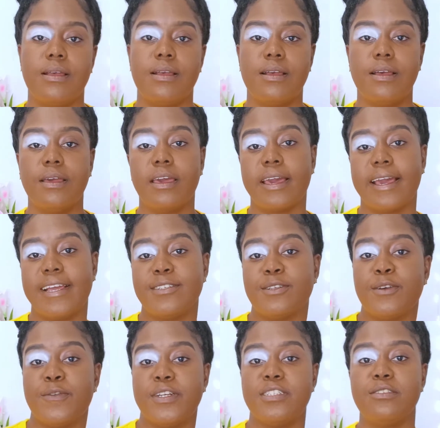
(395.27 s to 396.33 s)
okay guys, so
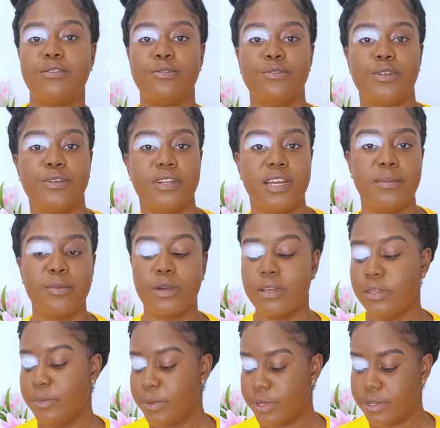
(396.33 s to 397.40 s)
for this tutorial I'm going
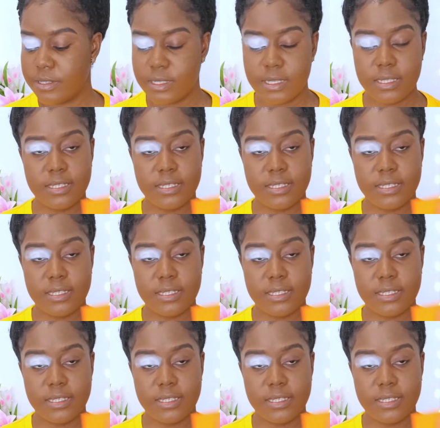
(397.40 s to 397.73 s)
to be using